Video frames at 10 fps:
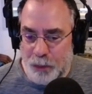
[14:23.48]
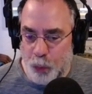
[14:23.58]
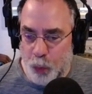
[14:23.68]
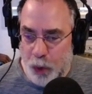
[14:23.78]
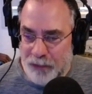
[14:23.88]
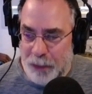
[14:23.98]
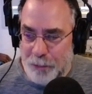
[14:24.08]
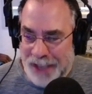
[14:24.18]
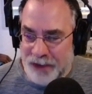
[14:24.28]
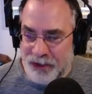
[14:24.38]
one of the
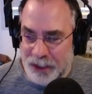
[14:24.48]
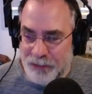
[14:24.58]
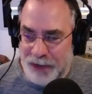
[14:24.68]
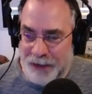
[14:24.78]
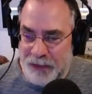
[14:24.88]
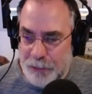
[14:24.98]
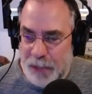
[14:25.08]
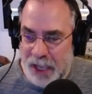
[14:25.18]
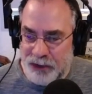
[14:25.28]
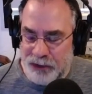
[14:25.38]
best, if not the
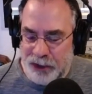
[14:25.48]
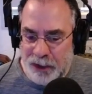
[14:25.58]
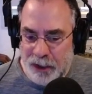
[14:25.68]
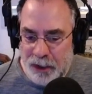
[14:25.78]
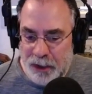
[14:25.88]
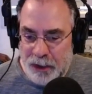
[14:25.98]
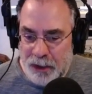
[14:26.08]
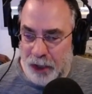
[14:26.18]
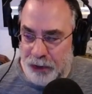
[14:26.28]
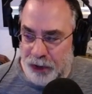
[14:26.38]
best,
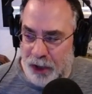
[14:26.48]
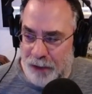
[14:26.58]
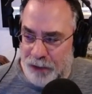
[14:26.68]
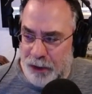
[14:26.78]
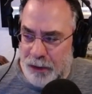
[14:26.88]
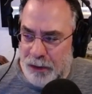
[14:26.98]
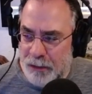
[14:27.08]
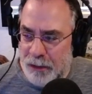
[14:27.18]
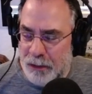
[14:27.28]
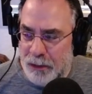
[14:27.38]
undercover
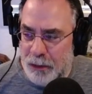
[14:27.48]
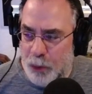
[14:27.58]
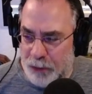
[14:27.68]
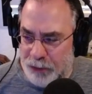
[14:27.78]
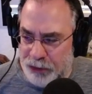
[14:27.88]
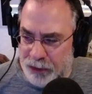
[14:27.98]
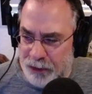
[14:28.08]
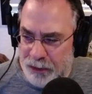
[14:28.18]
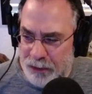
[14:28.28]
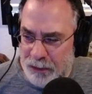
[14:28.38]

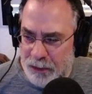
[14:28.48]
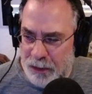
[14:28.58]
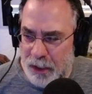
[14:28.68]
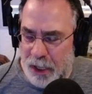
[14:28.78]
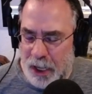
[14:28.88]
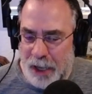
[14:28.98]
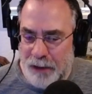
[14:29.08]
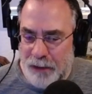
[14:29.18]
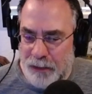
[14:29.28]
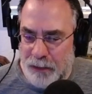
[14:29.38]
officer
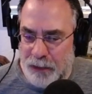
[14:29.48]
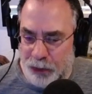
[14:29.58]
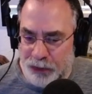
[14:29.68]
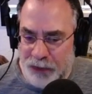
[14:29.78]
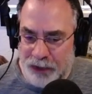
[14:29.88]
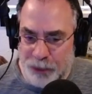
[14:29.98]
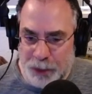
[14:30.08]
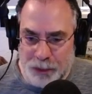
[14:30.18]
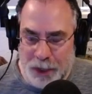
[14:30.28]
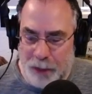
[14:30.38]
the Las Vegas
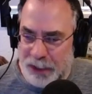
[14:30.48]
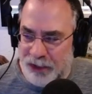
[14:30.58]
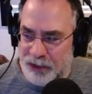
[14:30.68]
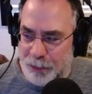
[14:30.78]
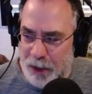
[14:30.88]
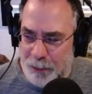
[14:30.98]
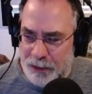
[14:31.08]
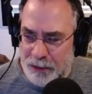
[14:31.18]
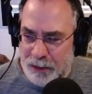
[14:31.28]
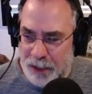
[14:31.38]
Metropolitan Police
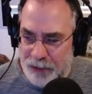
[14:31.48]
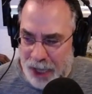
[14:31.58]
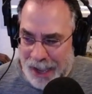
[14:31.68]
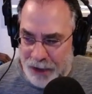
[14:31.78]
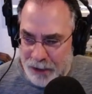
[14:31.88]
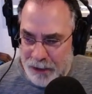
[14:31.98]
Department ever had,